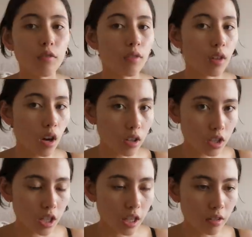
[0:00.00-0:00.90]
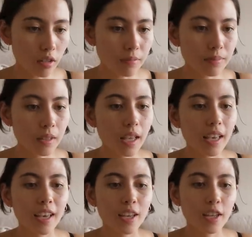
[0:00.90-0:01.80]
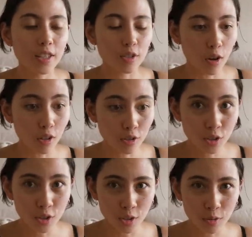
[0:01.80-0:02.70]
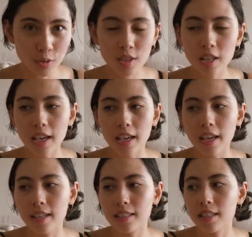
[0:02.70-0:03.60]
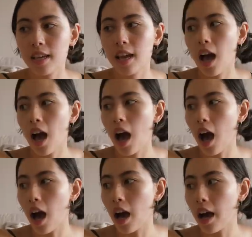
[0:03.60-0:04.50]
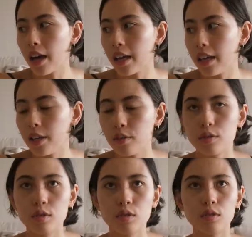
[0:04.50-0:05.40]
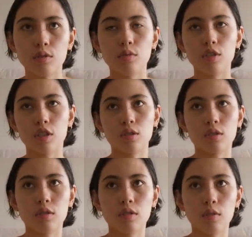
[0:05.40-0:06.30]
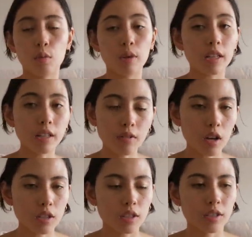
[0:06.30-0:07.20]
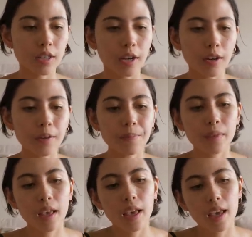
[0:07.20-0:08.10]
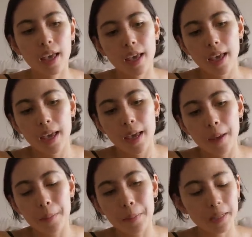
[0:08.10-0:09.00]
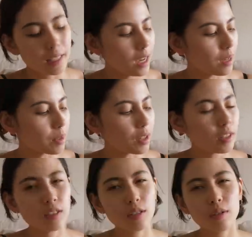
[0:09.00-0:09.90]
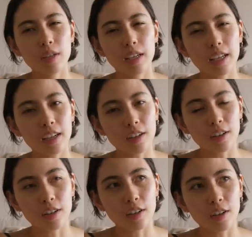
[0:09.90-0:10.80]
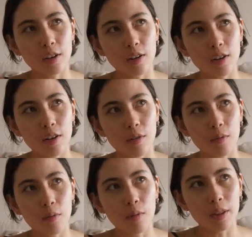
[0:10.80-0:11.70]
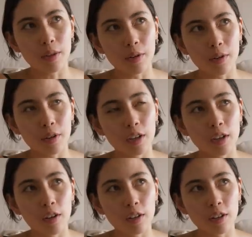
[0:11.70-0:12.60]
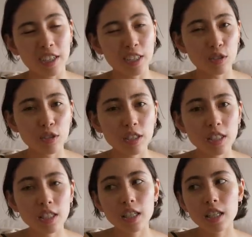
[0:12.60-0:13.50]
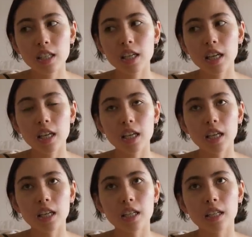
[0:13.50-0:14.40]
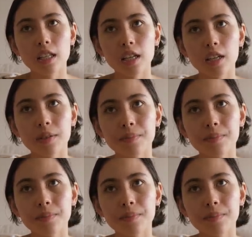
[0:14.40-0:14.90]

vlog channel. It's called Juice, and I used to do just weekly vlogs on there. But yeah, I'm curious to hear whether y'all are interested in